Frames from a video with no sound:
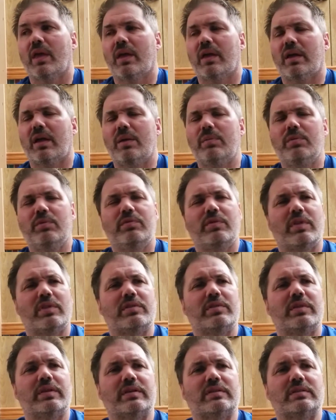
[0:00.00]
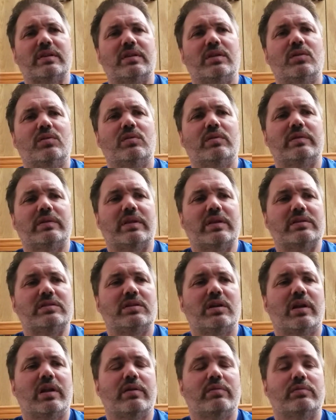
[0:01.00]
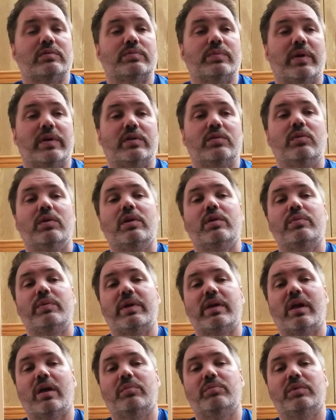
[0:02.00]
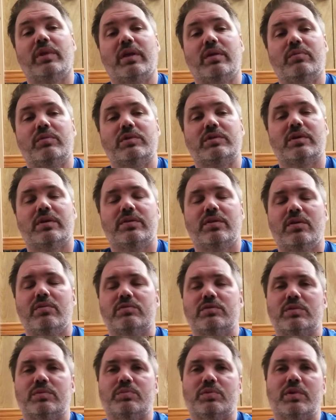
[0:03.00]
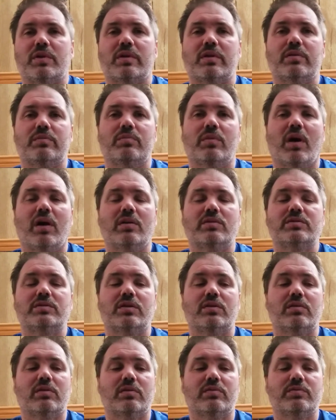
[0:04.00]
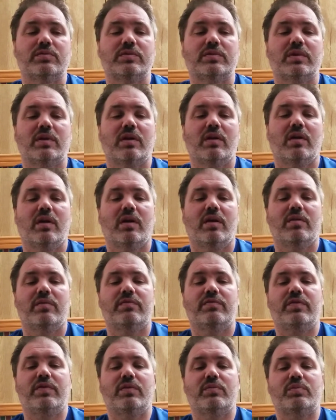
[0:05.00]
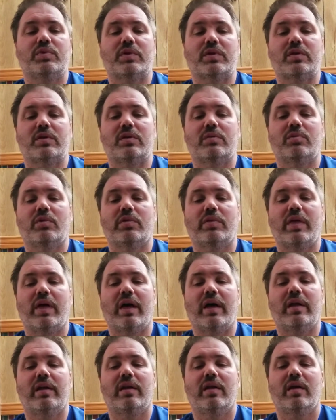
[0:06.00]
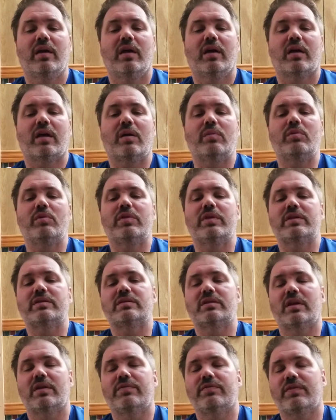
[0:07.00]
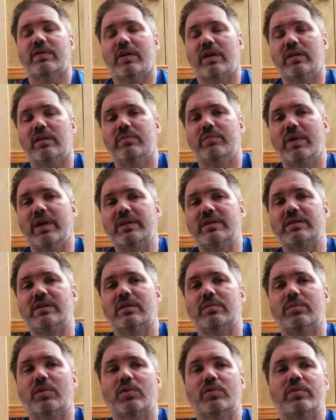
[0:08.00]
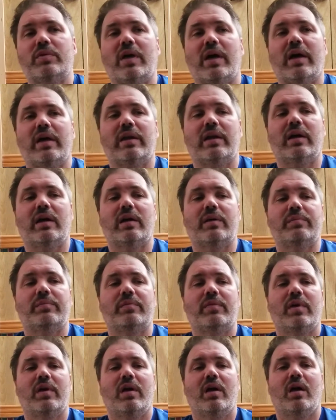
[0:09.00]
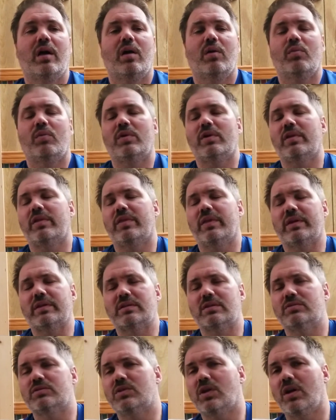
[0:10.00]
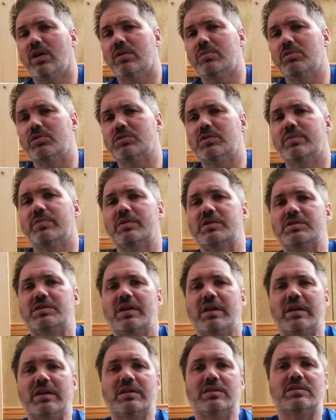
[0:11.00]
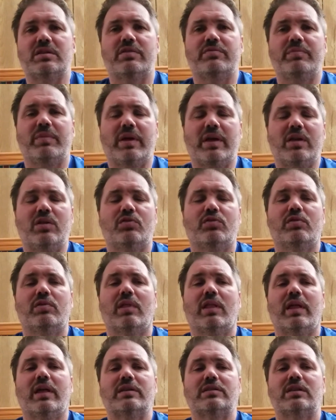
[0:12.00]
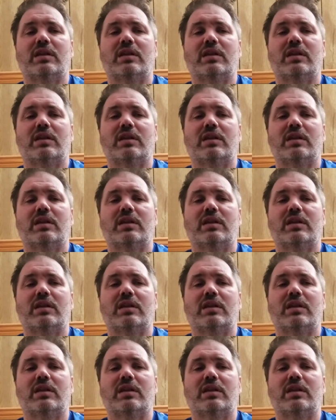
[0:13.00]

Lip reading: couple of other things. I know yesterday was my 20-week update, which I thought was a pretty good milestone. I was feeling pretty good about that. A couple of things that I forgot to mention about that. One of the things I was talking about, some of the changes I've made over the last